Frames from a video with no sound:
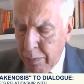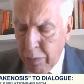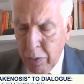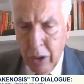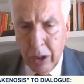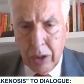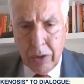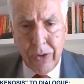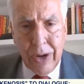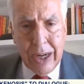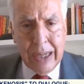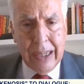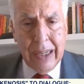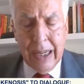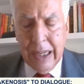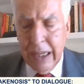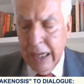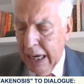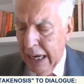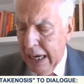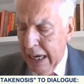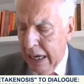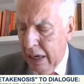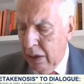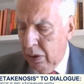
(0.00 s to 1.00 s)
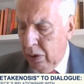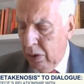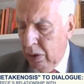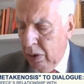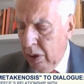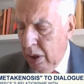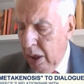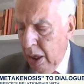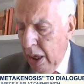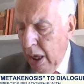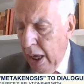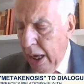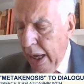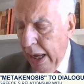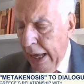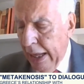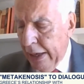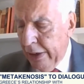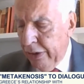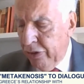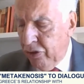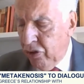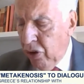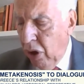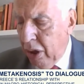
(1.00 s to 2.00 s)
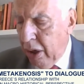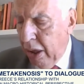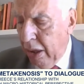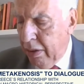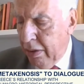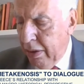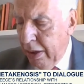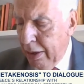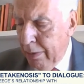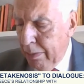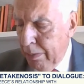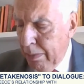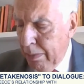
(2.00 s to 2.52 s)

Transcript: Gridley Howe and Jonathan